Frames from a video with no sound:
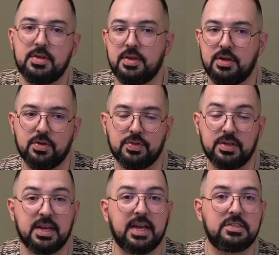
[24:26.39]
you know, the
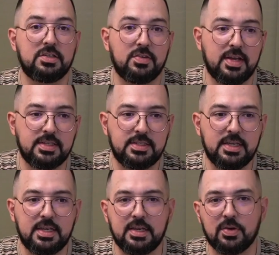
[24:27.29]
nicer
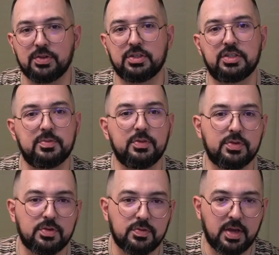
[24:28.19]
AC or the
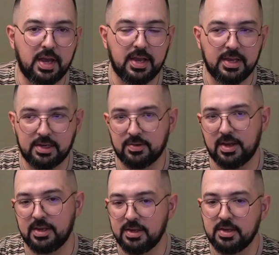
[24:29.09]
smoother ride, right?